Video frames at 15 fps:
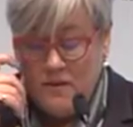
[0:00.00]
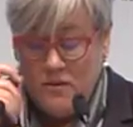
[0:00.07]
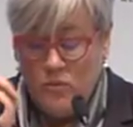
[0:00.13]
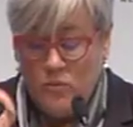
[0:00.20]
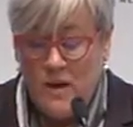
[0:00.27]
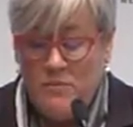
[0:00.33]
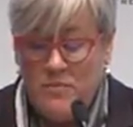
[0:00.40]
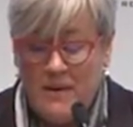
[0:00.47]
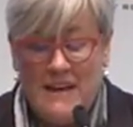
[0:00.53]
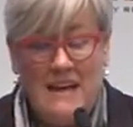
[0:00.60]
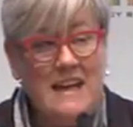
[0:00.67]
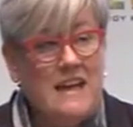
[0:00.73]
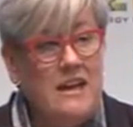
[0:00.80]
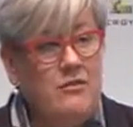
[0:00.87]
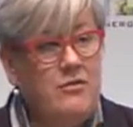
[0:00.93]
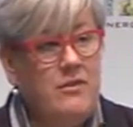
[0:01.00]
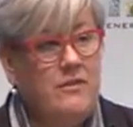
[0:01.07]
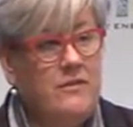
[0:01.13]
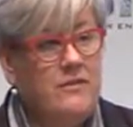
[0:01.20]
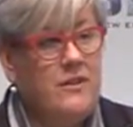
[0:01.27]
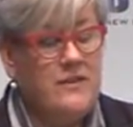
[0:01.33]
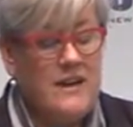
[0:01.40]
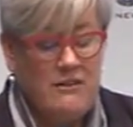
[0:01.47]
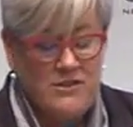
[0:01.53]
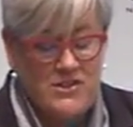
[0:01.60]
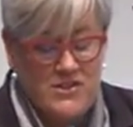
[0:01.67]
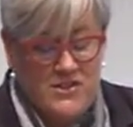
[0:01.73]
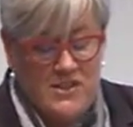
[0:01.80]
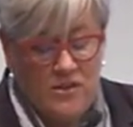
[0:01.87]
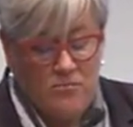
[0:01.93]
We believe that there is
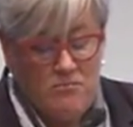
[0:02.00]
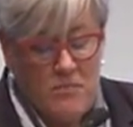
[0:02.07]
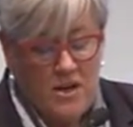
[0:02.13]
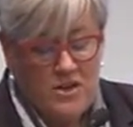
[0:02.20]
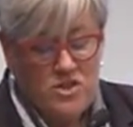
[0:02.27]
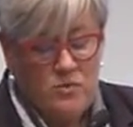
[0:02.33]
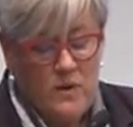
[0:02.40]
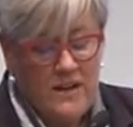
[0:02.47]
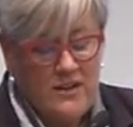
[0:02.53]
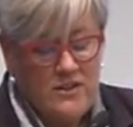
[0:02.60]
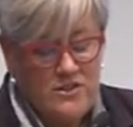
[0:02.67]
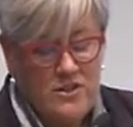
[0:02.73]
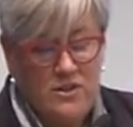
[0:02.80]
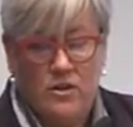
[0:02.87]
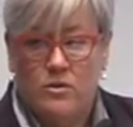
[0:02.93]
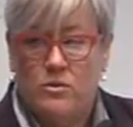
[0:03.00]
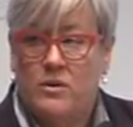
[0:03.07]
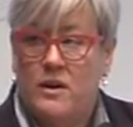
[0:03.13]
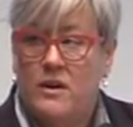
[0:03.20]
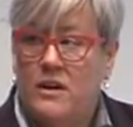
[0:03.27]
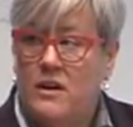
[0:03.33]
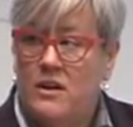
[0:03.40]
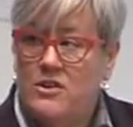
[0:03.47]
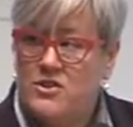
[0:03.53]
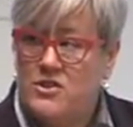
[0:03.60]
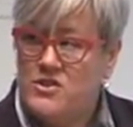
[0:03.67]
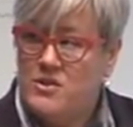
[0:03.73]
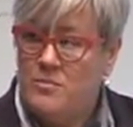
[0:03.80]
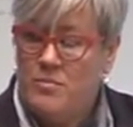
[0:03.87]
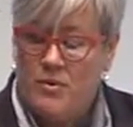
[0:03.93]
still much we can do to
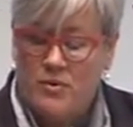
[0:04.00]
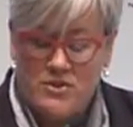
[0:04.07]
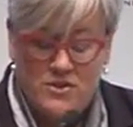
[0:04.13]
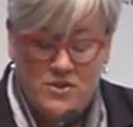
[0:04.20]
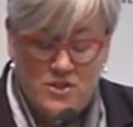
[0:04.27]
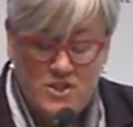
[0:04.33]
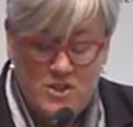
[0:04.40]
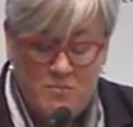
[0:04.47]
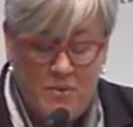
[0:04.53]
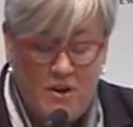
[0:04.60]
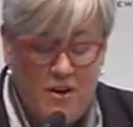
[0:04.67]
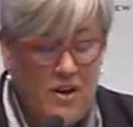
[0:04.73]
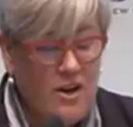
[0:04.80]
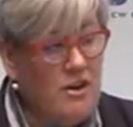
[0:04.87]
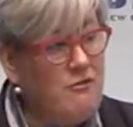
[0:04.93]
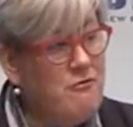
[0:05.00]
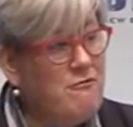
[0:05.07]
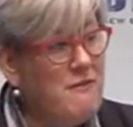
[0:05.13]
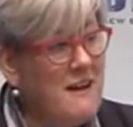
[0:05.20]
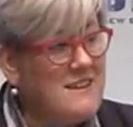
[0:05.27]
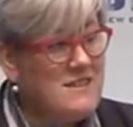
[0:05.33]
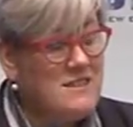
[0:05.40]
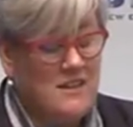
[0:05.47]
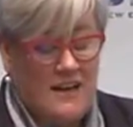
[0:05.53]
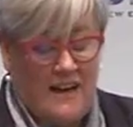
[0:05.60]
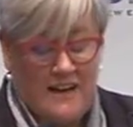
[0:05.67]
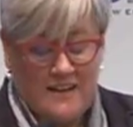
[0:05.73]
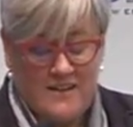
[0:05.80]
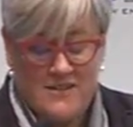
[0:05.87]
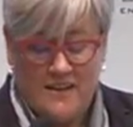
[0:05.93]
spur faster
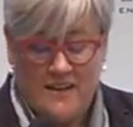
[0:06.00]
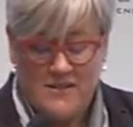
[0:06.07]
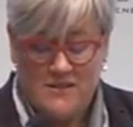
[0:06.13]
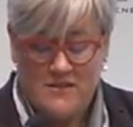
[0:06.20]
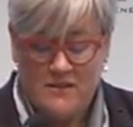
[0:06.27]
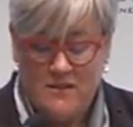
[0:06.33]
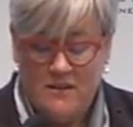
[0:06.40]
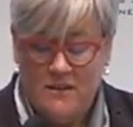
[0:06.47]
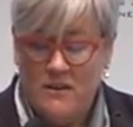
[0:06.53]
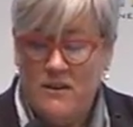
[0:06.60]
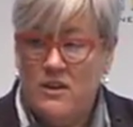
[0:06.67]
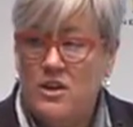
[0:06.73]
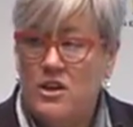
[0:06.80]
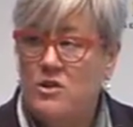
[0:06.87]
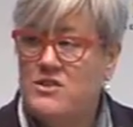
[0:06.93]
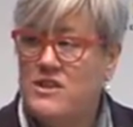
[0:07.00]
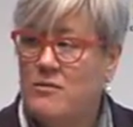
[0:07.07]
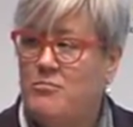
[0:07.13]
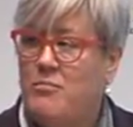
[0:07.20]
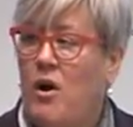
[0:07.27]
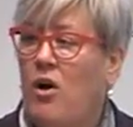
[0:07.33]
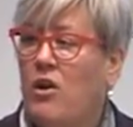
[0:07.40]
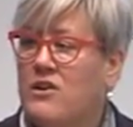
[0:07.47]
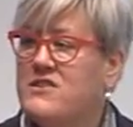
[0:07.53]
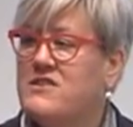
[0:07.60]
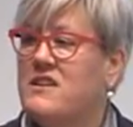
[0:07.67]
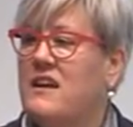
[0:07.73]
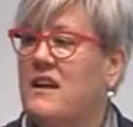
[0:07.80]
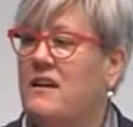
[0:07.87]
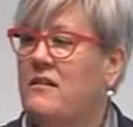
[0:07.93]
access using
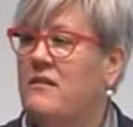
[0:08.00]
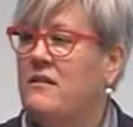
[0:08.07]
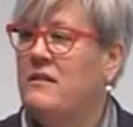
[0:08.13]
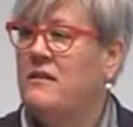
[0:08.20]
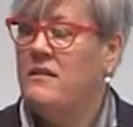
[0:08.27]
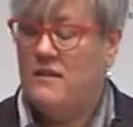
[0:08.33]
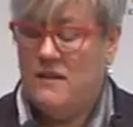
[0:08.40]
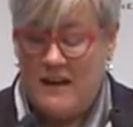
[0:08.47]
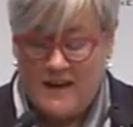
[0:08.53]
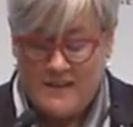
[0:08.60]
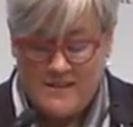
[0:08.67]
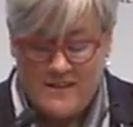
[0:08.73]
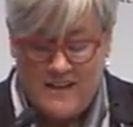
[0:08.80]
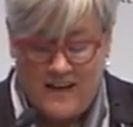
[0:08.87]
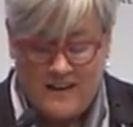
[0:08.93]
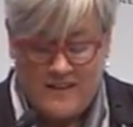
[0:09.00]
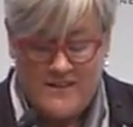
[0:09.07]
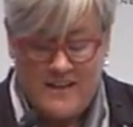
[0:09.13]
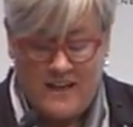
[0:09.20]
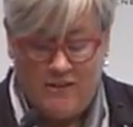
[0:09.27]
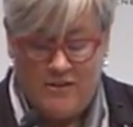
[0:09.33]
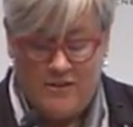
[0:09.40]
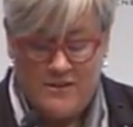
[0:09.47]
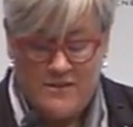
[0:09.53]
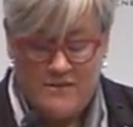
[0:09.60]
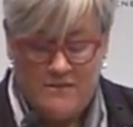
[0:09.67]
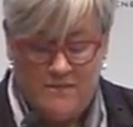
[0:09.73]
policy as the accelerant.